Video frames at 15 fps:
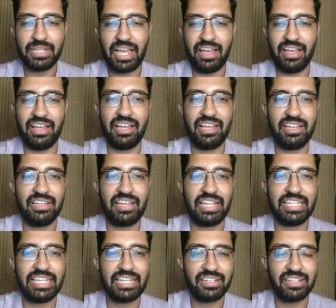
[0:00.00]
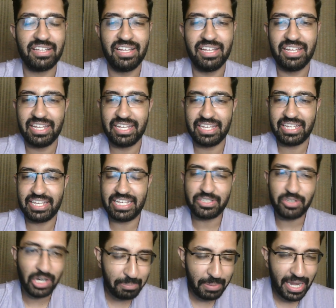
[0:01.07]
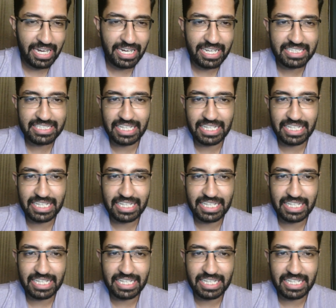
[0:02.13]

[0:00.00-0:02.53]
I think he's on penalties.